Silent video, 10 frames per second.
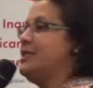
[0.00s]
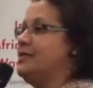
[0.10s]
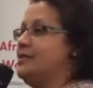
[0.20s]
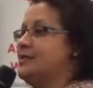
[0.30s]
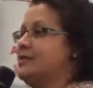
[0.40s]

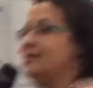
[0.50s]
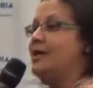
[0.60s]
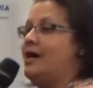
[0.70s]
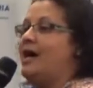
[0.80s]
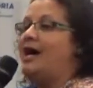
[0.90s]
is,
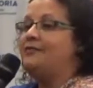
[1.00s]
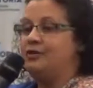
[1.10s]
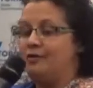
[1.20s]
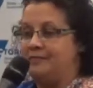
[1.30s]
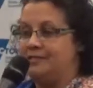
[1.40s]
have a
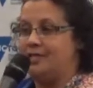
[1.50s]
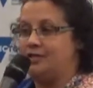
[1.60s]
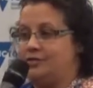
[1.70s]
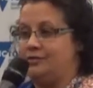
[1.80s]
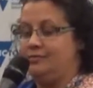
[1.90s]

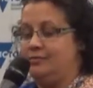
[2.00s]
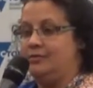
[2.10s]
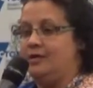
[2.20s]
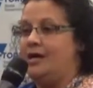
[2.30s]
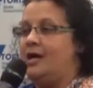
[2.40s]
conversation,
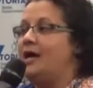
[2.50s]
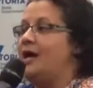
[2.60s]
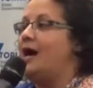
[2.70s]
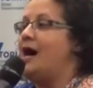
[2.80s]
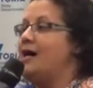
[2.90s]

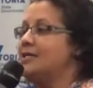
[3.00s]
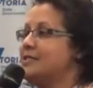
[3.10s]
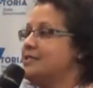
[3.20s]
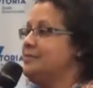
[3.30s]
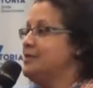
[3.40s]

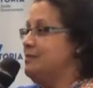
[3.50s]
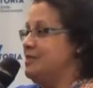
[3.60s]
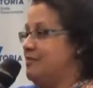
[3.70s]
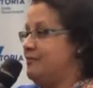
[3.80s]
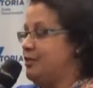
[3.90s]
ask some
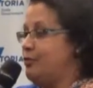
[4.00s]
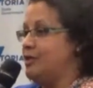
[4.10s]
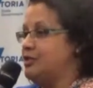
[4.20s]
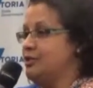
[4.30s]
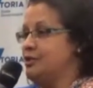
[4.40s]
specific
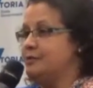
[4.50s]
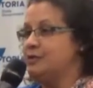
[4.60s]
questions,